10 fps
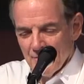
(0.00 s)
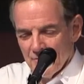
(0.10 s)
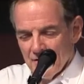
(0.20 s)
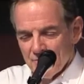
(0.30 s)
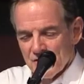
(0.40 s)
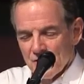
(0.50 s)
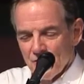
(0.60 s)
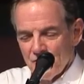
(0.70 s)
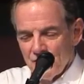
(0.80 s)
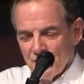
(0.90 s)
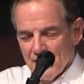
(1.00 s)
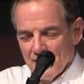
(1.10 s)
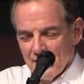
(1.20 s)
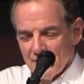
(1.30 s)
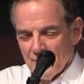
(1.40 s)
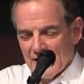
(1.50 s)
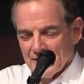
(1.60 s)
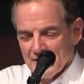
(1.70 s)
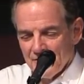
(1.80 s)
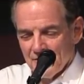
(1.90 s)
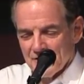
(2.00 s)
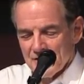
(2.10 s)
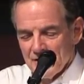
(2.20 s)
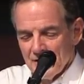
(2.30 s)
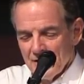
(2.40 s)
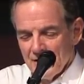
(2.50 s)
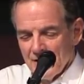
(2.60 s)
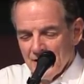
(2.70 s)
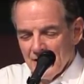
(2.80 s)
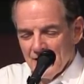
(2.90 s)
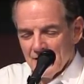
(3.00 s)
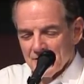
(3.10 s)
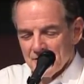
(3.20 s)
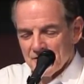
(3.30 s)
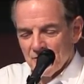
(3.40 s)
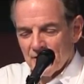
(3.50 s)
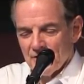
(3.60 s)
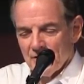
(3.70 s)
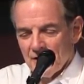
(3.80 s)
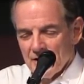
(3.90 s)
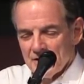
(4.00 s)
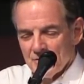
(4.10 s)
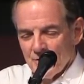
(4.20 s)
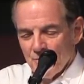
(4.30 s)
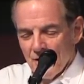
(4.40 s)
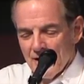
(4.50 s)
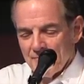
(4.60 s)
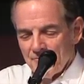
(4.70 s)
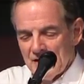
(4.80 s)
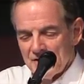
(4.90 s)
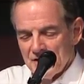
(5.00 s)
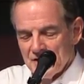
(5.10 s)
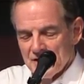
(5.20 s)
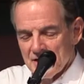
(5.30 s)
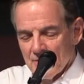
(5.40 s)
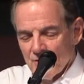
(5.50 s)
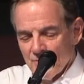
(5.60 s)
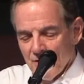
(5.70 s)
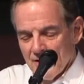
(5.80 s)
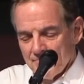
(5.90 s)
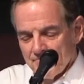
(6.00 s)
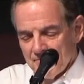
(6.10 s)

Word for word: help them serve you there and make a difference. Uh, so strengthen our kids, we pray. In Jesus' name we pray.